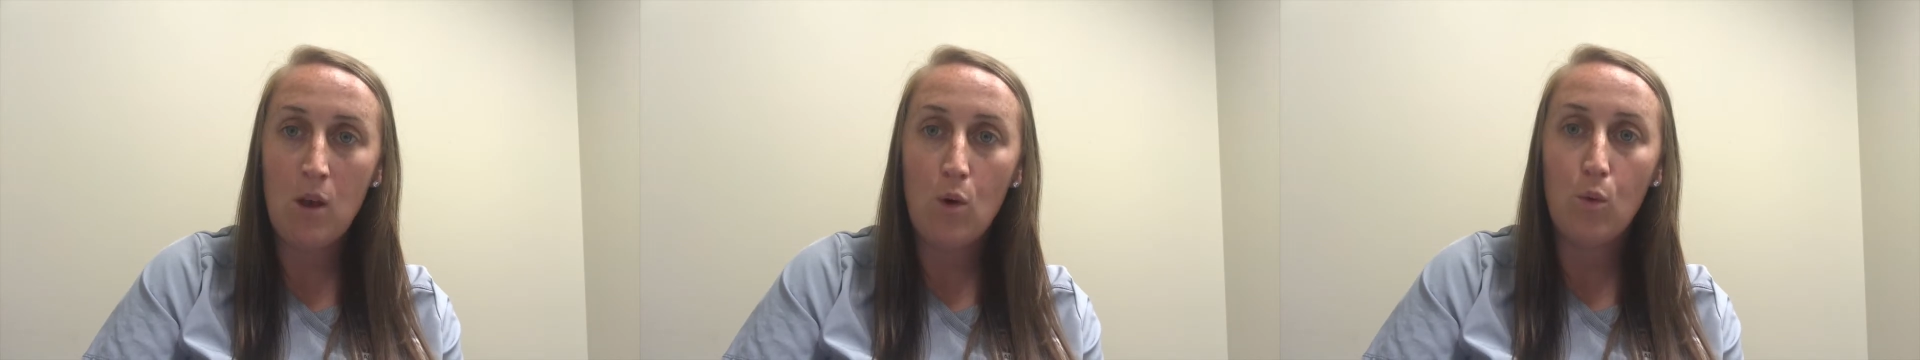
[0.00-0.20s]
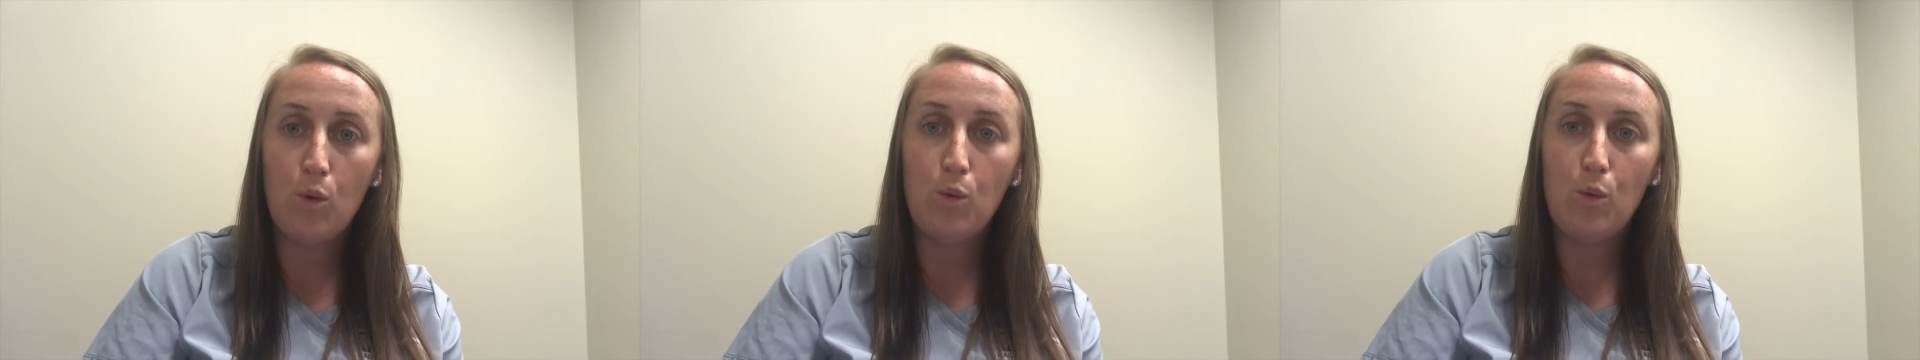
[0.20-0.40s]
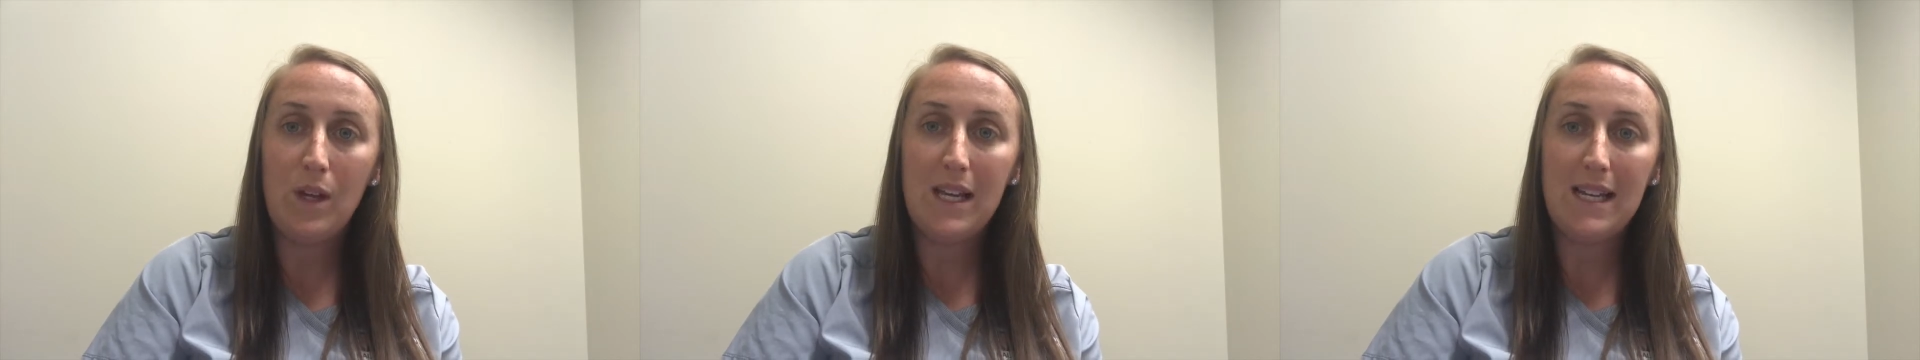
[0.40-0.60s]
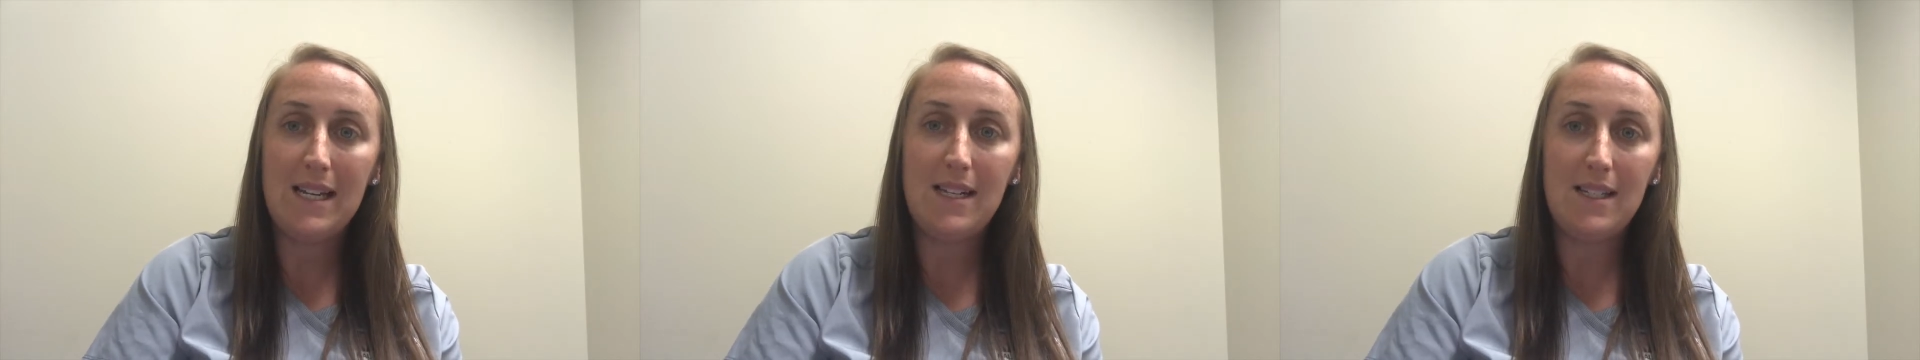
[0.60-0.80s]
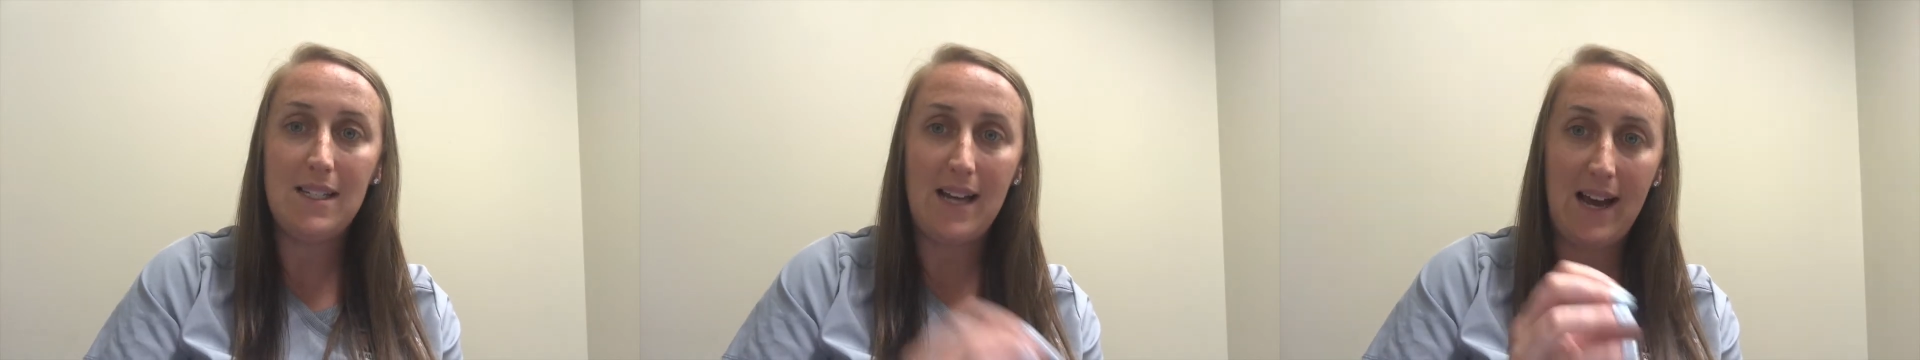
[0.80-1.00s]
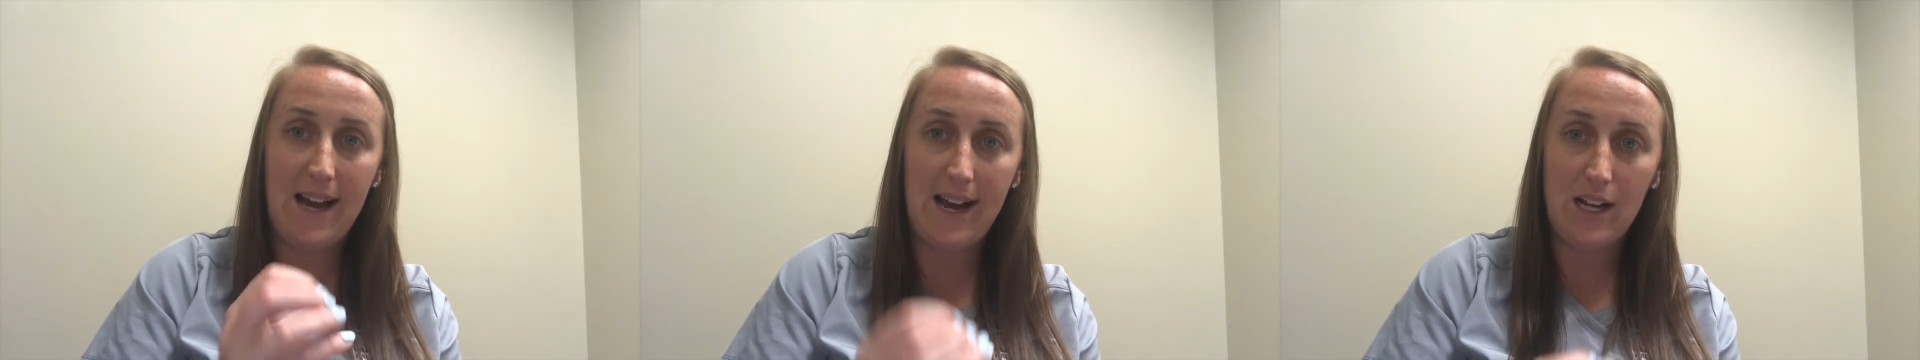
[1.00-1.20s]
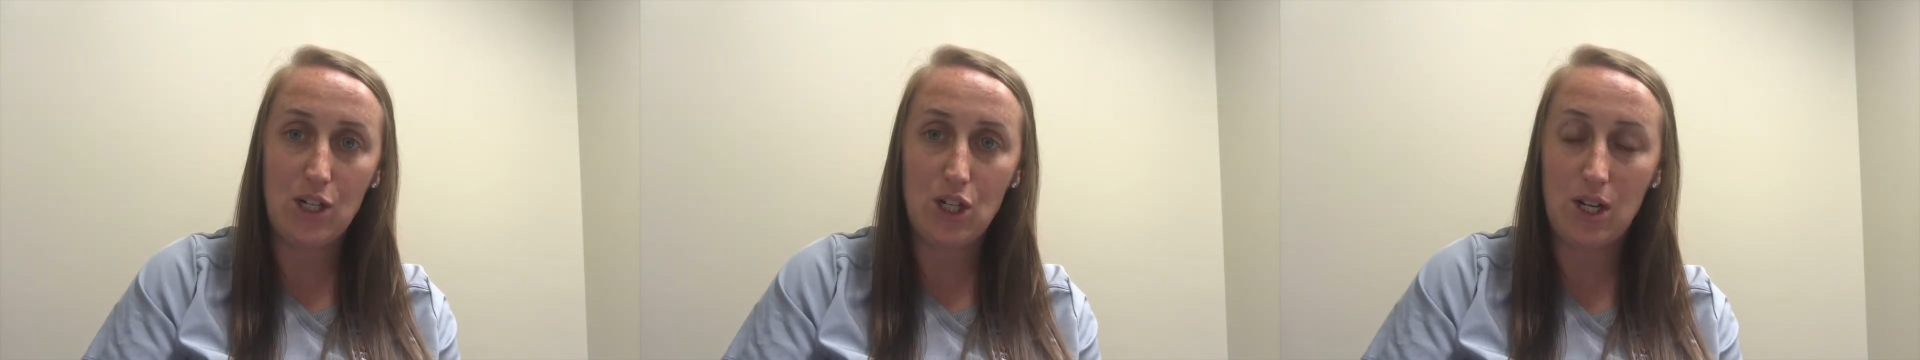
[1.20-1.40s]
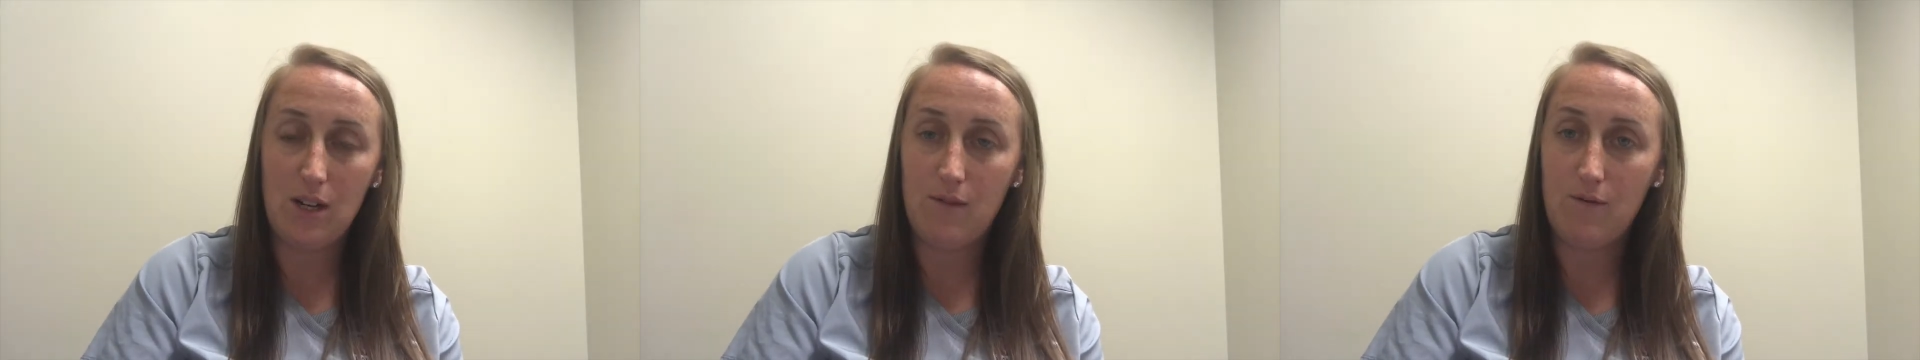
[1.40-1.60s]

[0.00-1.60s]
When we can attach